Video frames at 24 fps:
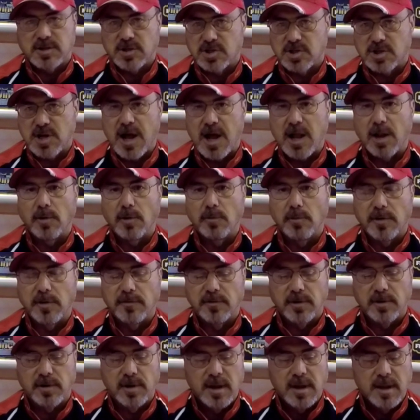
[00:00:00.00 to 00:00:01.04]
a shallow
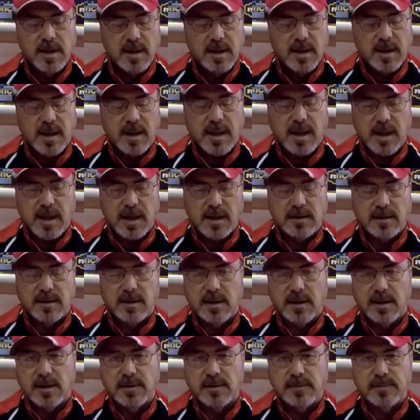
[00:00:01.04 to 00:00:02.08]
river, and
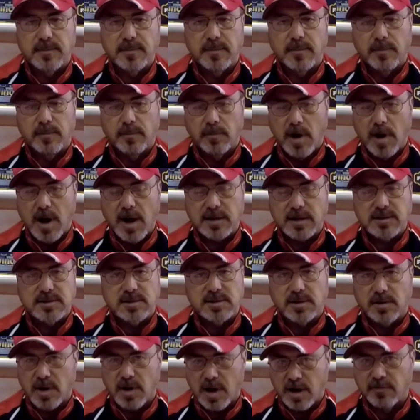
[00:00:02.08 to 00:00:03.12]
rocks
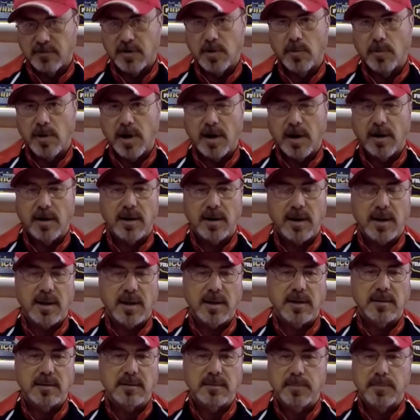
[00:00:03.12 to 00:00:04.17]
are everywhere,
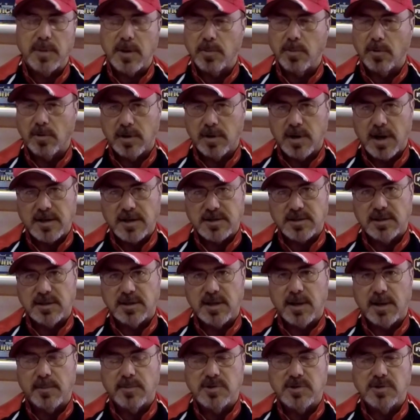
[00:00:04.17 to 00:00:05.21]
and people are constantly
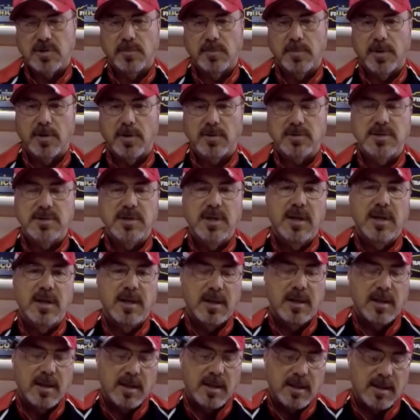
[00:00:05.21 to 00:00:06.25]
damaging their boats.
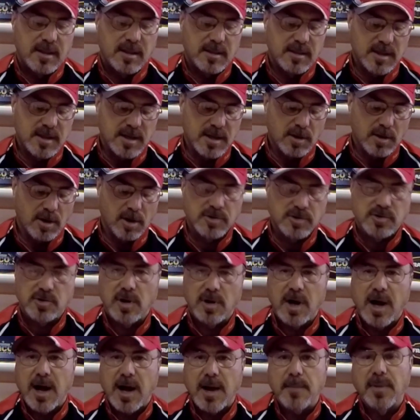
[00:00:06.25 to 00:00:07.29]
The
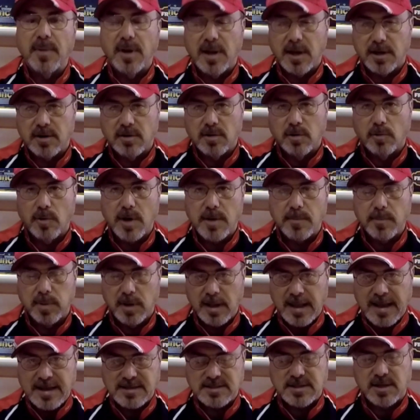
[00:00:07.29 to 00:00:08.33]
ultra-high molecular weight
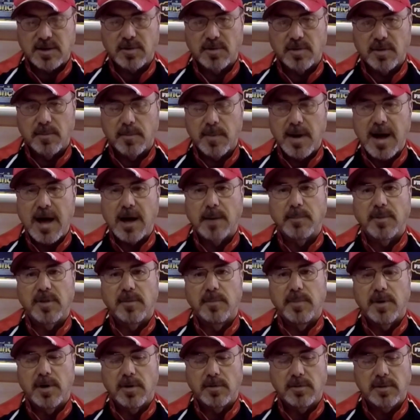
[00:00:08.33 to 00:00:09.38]
plastic on the bottom of the
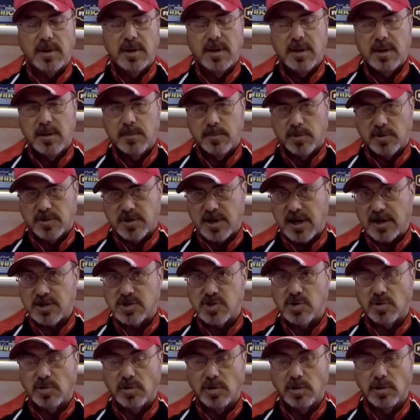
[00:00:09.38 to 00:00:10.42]
boat protects
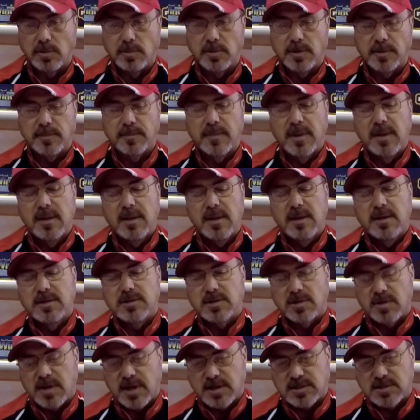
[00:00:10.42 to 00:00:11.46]
your aluminum.
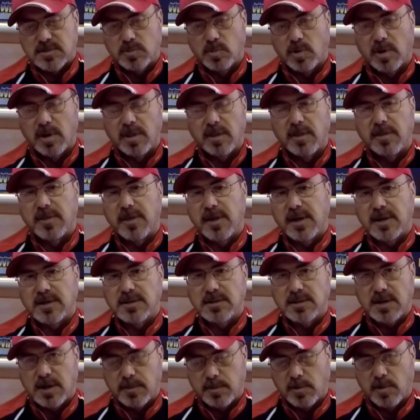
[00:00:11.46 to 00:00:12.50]
So that's one of the things,
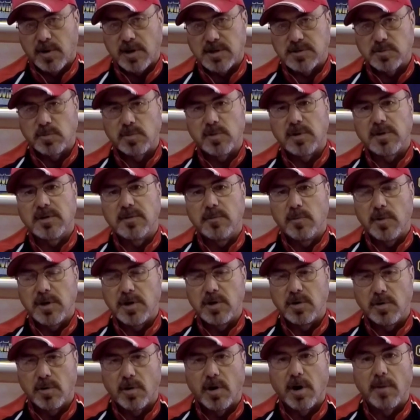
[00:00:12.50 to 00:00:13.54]
upgrades we
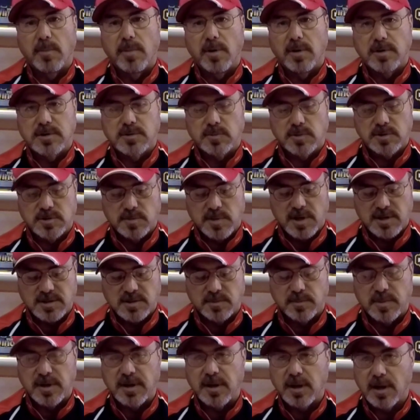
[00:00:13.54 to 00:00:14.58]
do to our boats, which makes
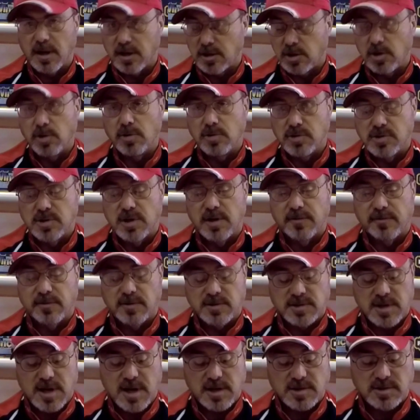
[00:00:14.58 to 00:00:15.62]
a huge
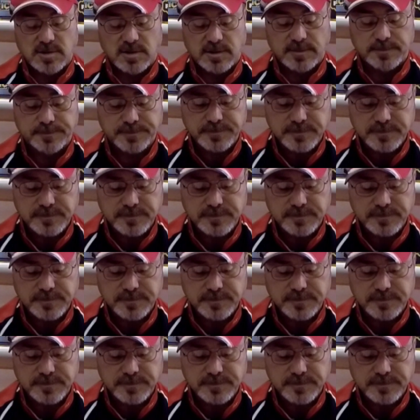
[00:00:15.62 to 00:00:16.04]
difference, actually.